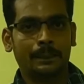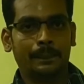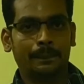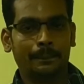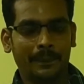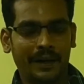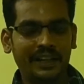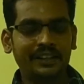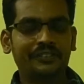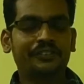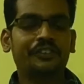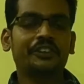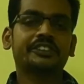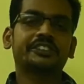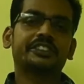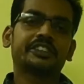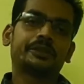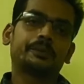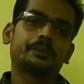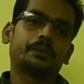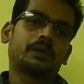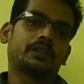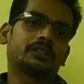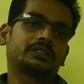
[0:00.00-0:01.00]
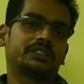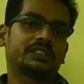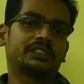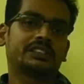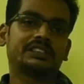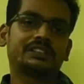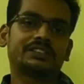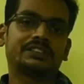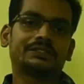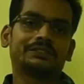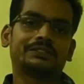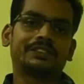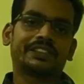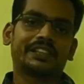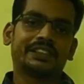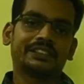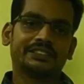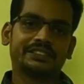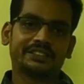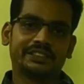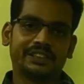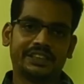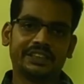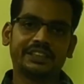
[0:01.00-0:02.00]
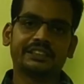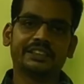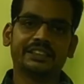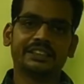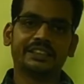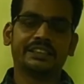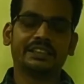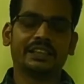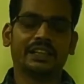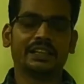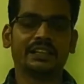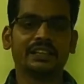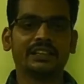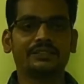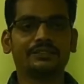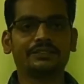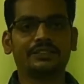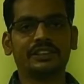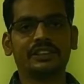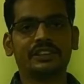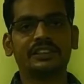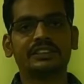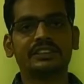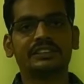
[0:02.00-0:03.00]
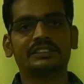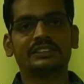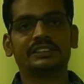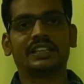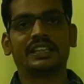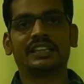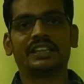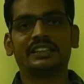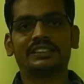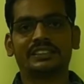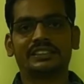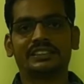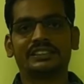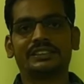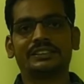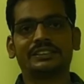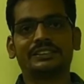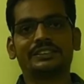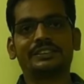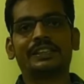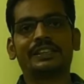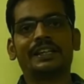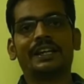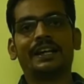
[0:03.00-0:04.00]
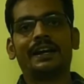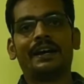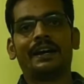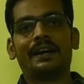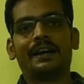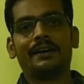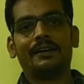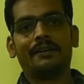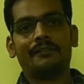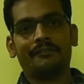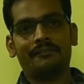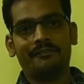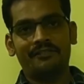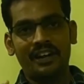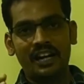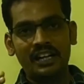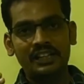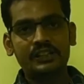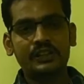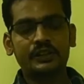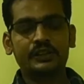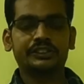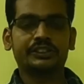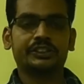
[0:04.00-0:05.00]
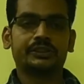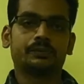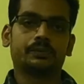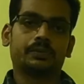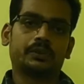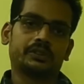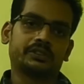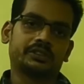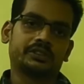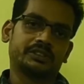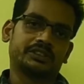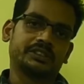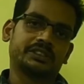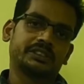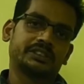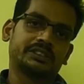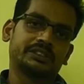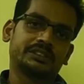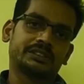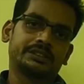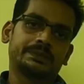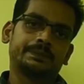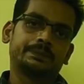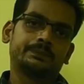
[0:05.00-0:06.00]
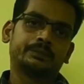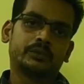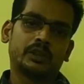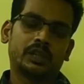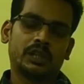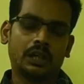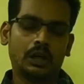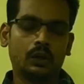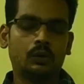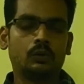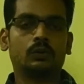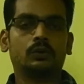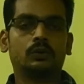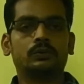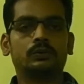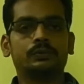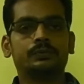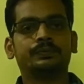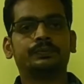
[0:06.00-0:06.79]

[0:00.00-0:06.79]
Manufacturing process we can say in another word as an value addition process. How?